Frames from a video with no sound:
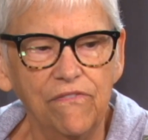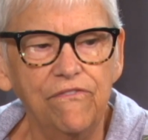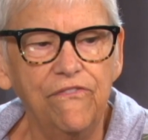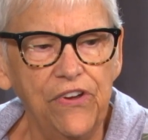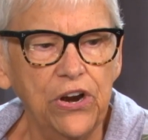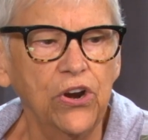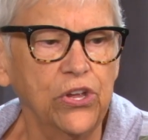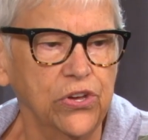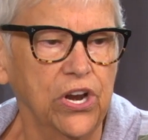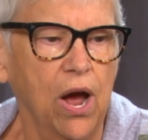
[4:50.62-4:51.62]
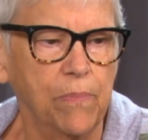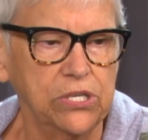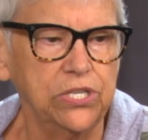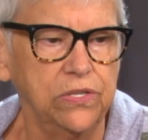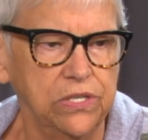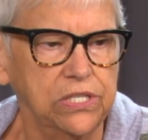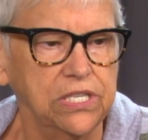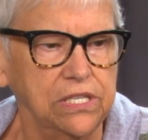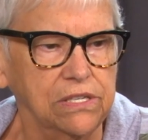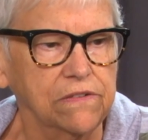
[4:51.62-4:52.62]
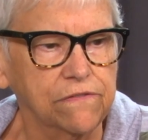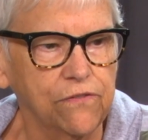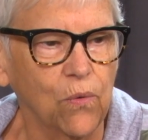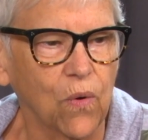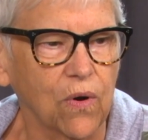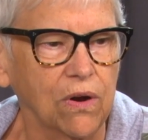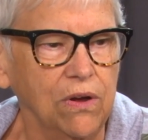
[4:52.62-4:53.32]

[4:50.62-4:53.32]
very good opportunity for